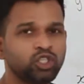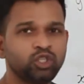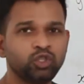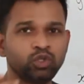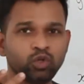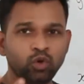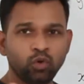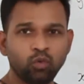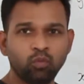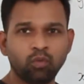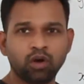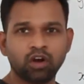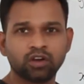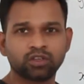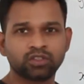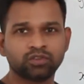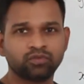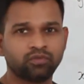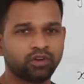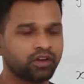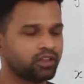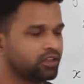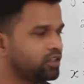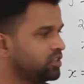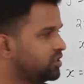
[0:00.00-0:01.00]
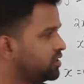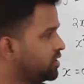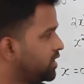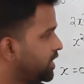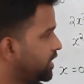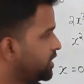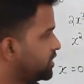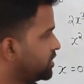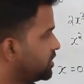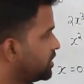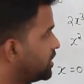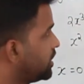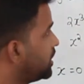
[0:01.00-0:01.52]
2 marks for this
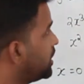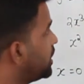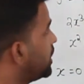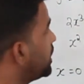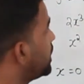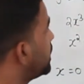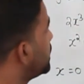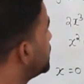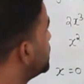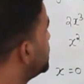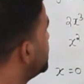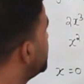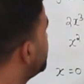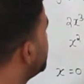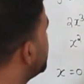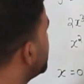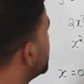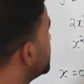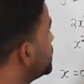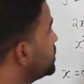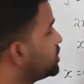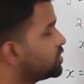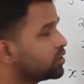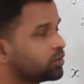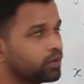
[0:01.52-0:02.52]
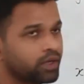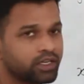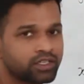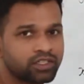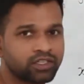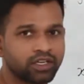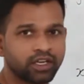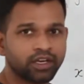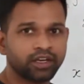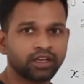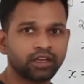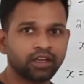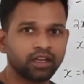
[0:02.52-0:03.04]

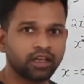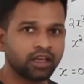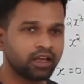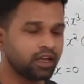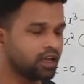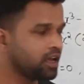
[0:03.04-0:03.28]
question,